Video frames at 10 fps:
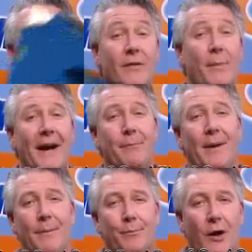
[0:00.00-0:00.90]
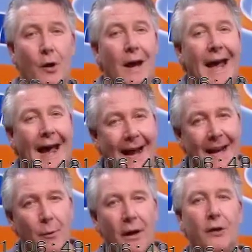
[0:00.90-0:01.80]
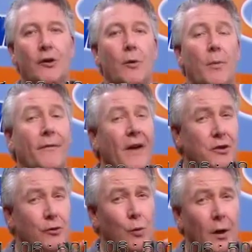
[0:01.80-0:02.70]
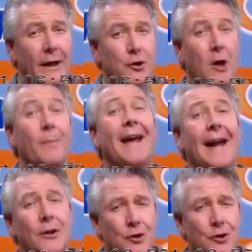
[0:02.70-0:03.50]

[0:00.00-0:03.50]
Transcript: With the Paint Pad Pro, anyone can do a professional quality job in